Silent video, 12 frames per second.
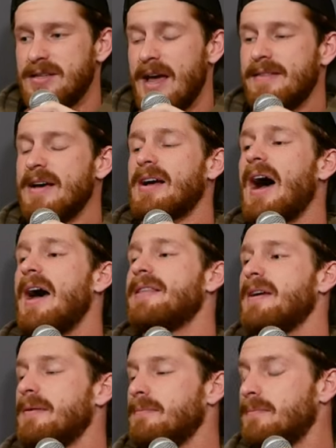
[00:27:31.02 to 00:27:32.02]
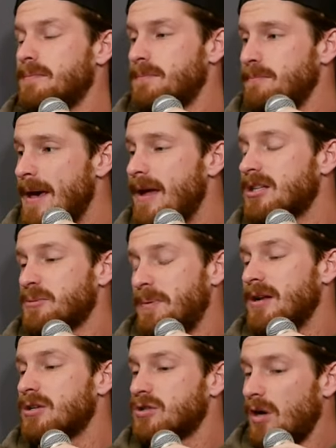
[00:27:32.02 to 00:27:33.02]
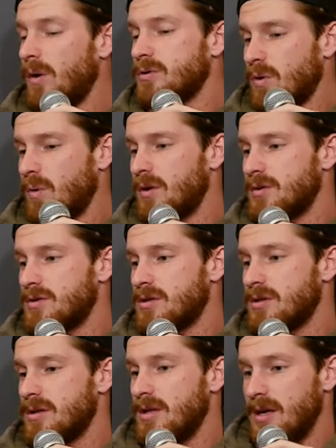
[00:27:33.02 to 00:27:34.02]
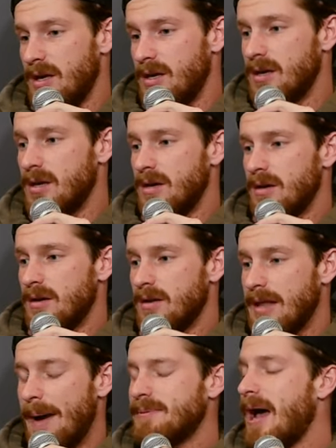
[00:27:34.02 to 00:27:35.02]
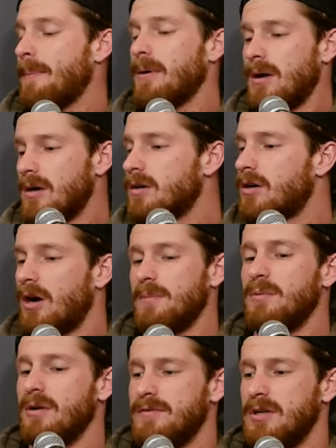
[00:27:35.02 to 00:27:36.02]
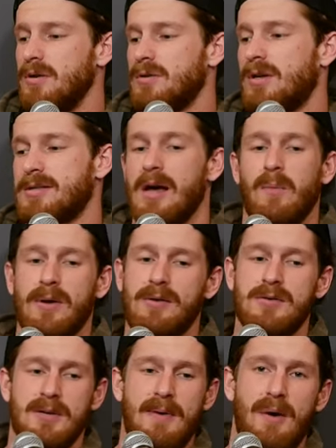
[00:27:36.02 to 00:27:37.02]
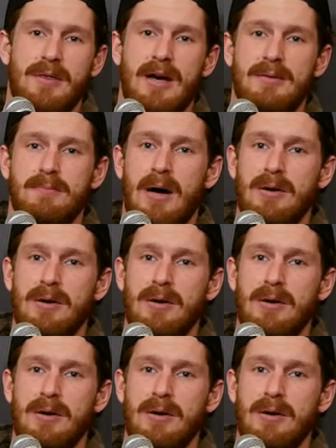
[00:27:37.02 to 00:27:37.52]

That was written by the spinach. Made spinach go towards the laptop. Good move, dude, because that wiggles your mouth on